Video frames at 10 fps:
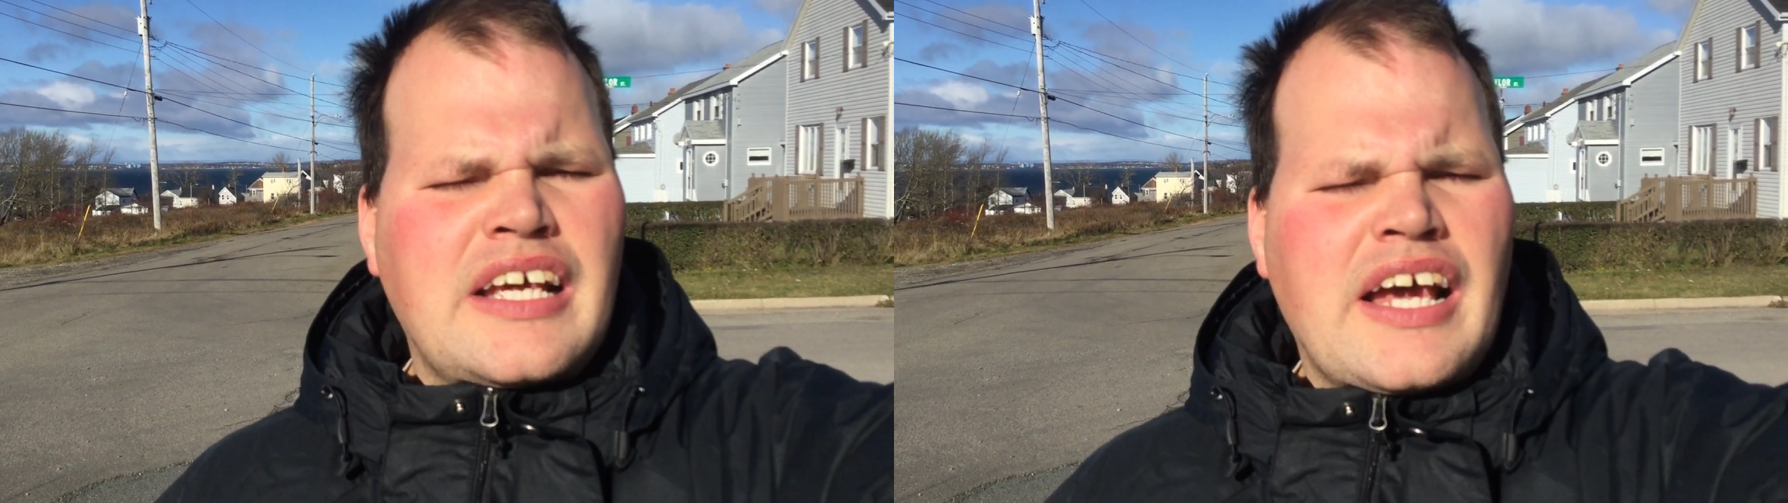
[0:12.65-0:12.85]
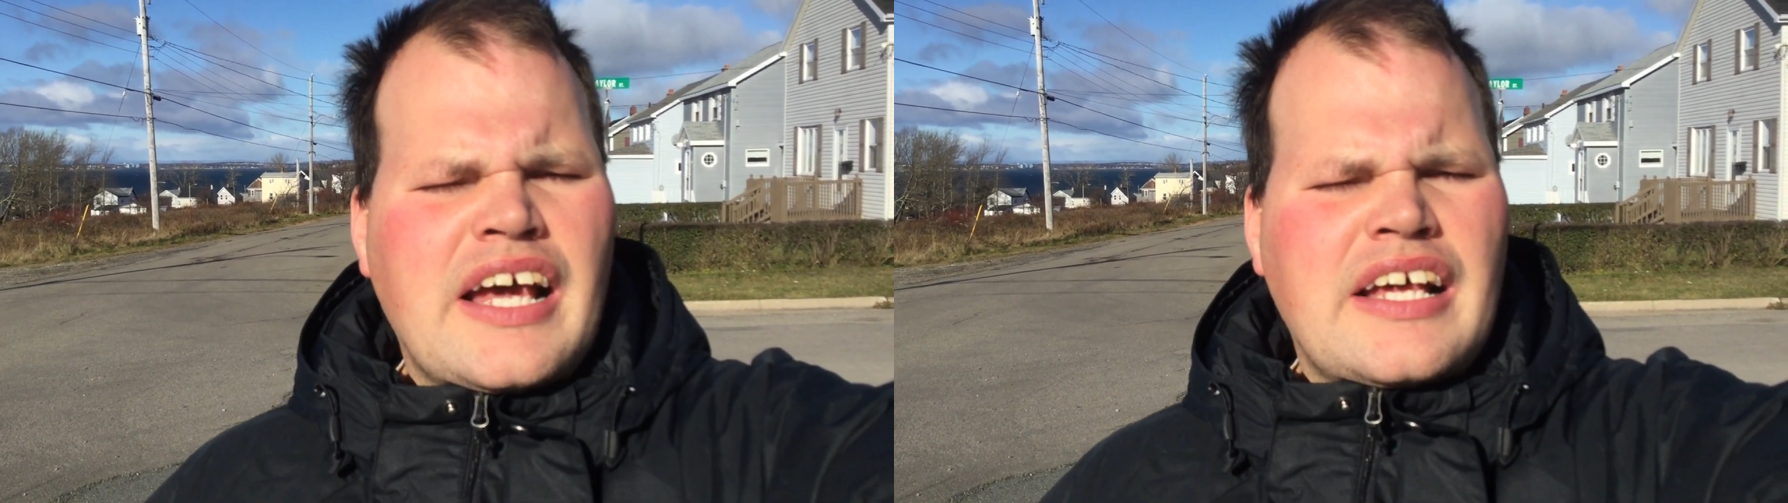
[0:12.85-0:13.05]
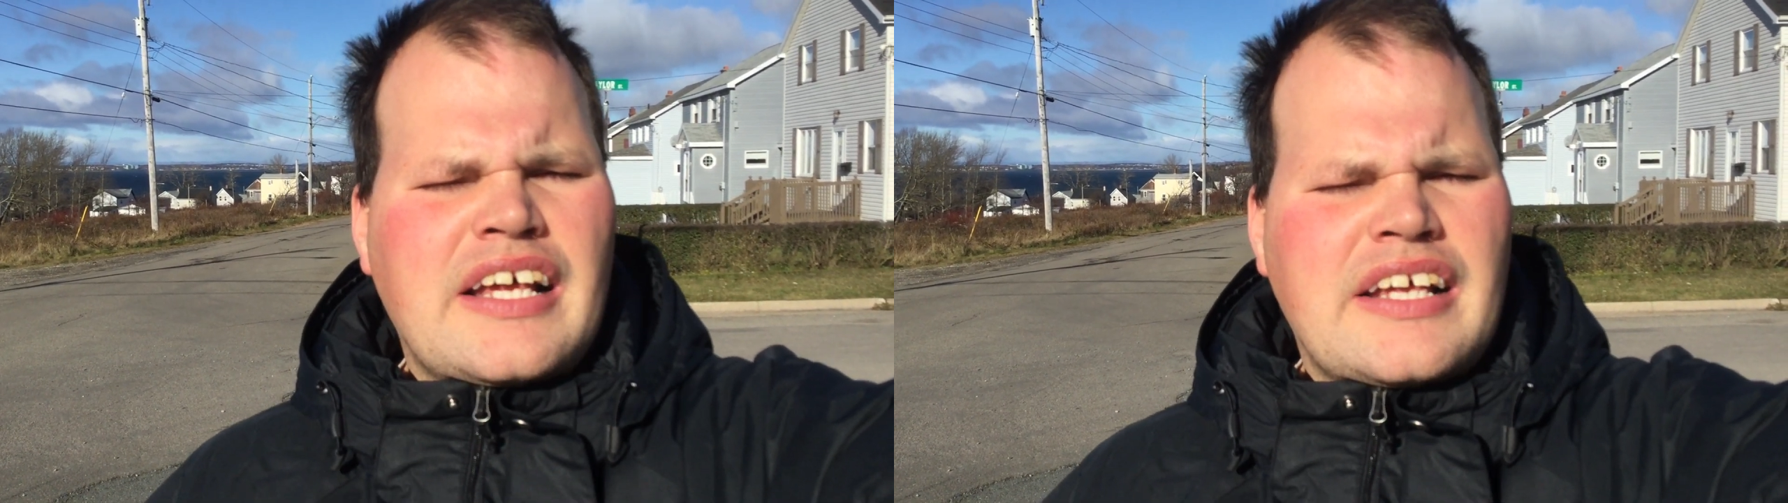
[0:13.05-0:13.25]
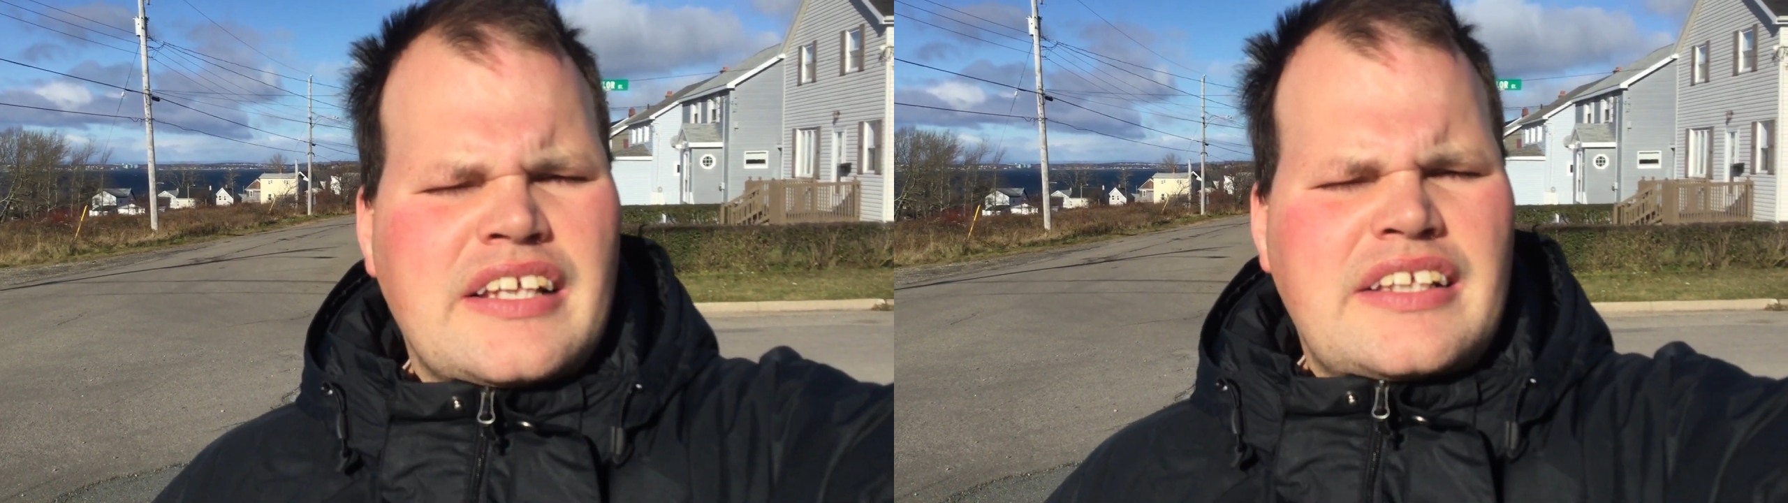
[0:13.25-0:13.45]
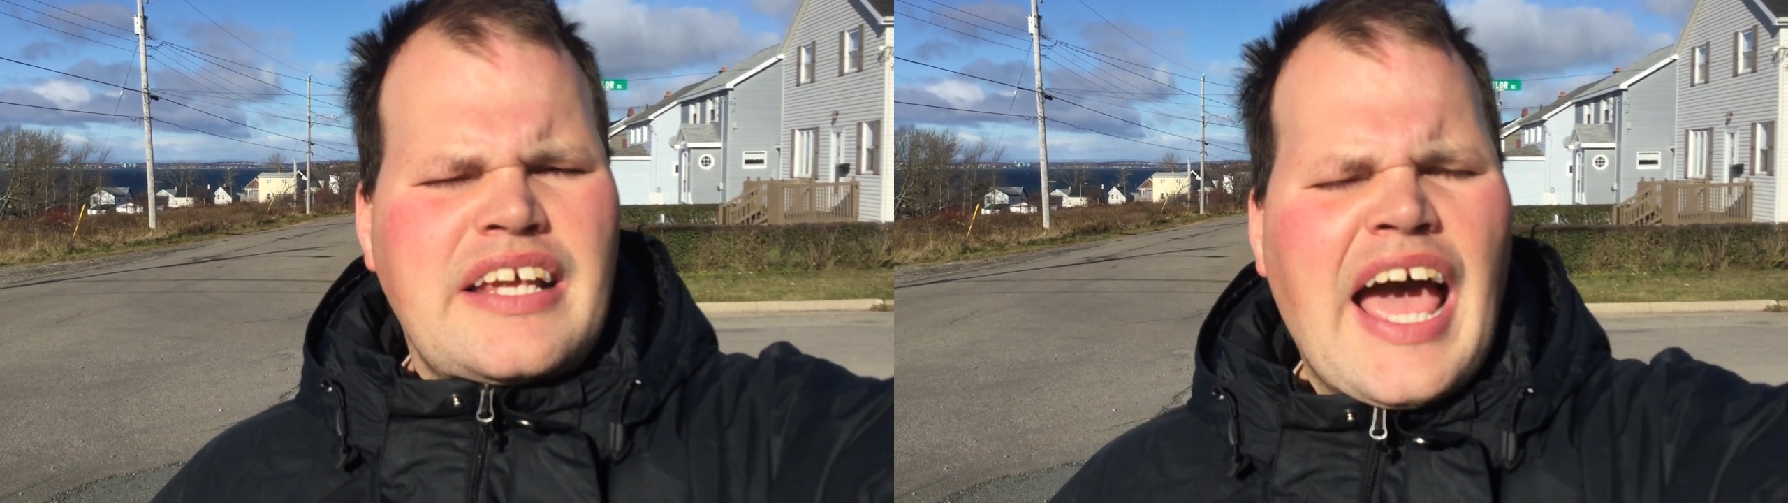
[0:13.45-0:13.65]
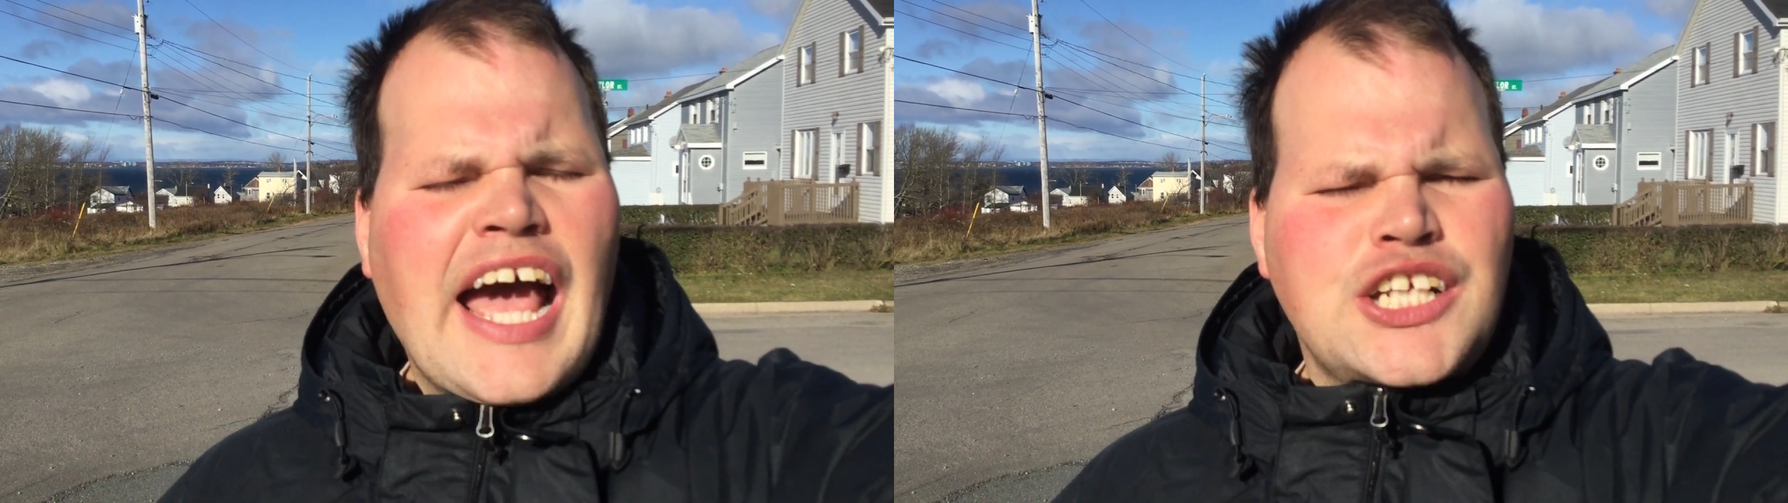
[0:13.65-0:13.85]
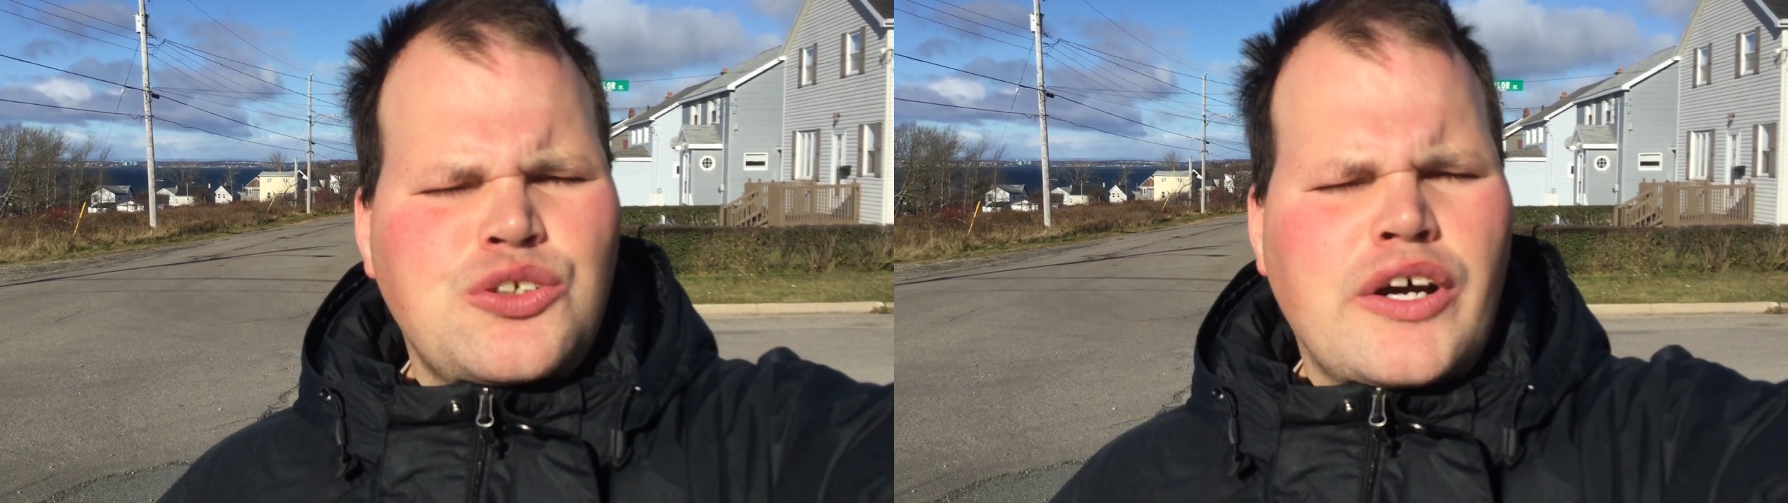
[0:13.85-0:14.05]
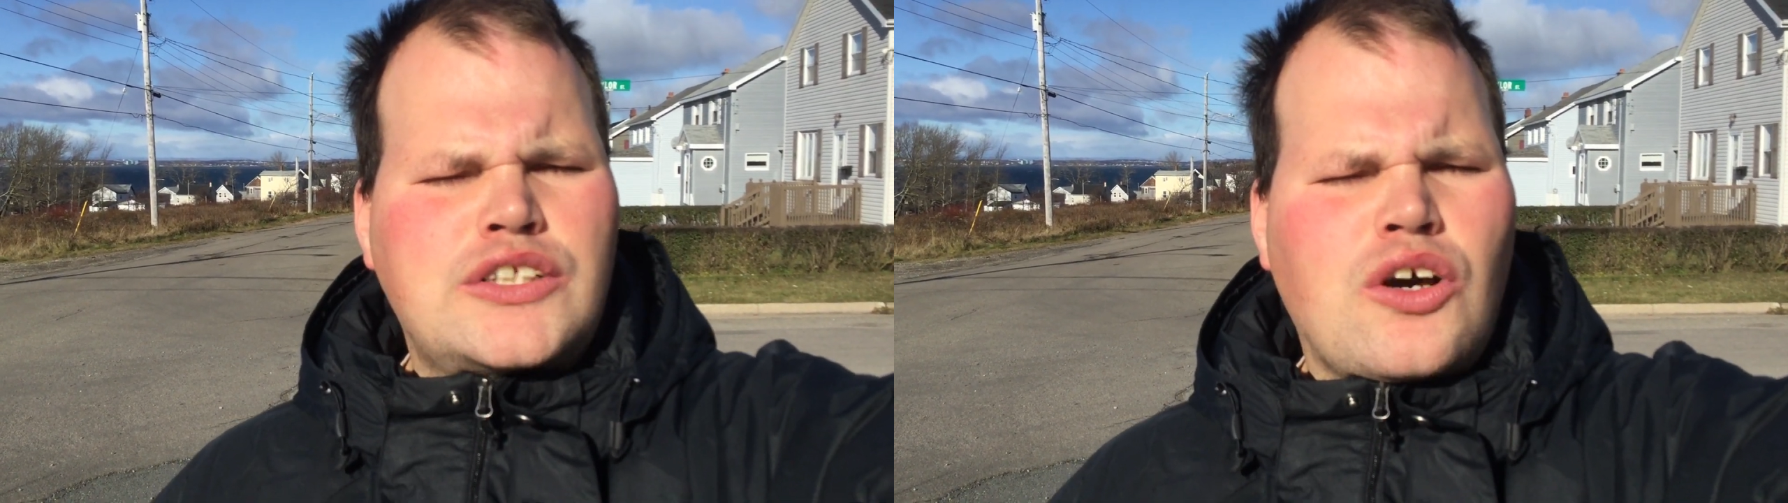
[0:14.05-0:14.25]
The
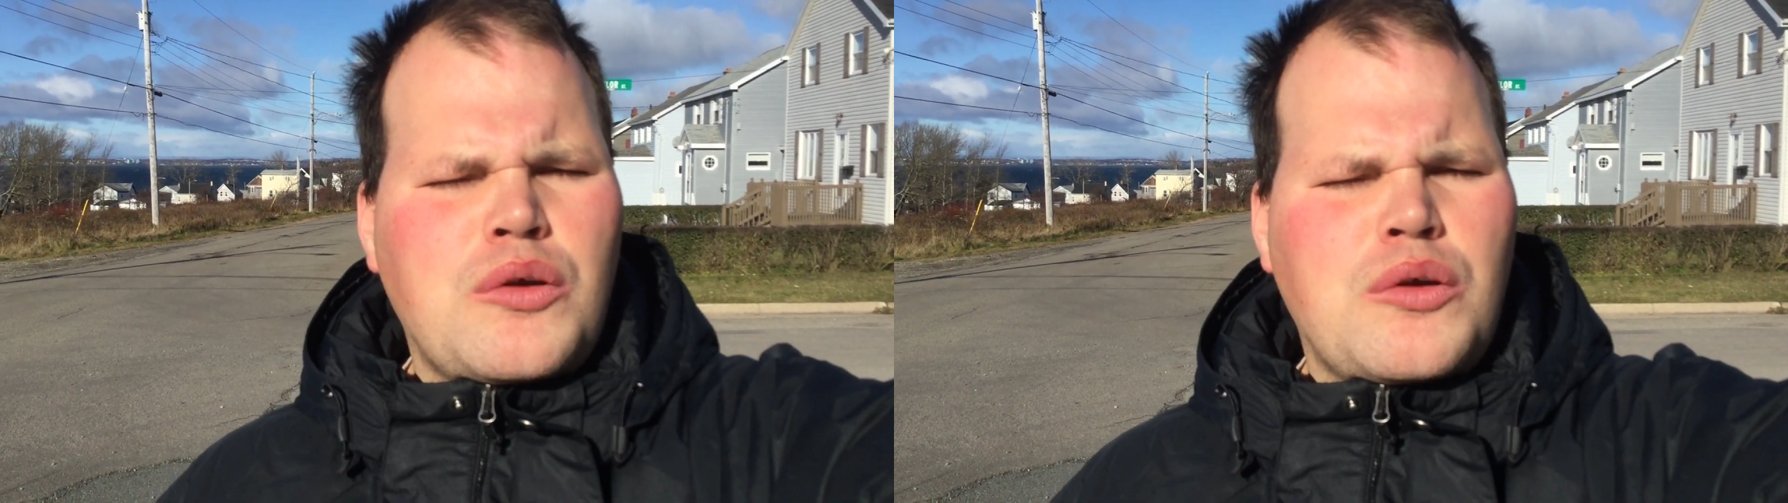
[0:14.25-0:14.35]
asteroid's